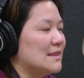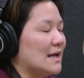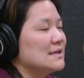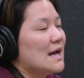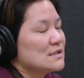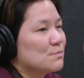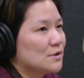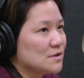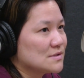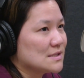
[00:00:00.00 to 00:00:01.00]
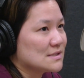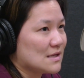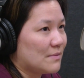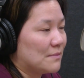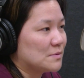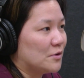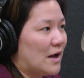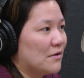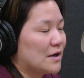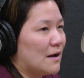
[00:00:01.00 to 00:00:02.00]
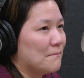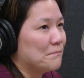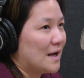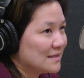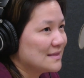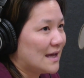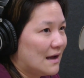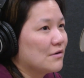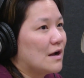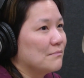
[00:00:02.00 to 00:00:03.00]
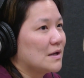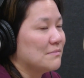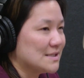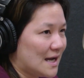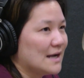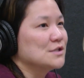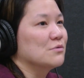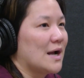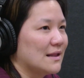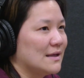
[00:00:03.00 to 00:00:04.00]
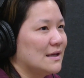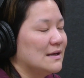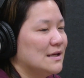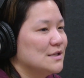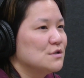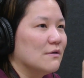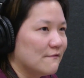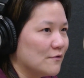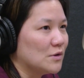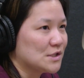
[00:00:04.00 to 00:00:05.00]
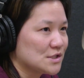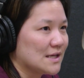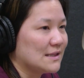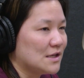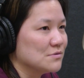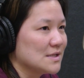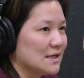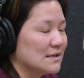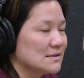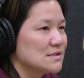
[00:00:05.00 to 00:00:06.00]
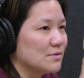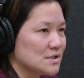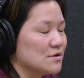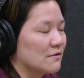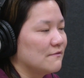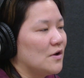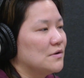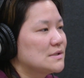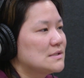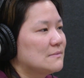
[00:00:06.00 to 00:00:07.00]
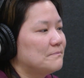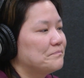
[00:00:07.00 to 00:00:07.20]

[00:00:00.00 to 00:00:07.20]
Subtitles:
that, yes, produced this suboptimal outcome, but that outcome can be tied directly to a foolish thing that you did, so it's your fault.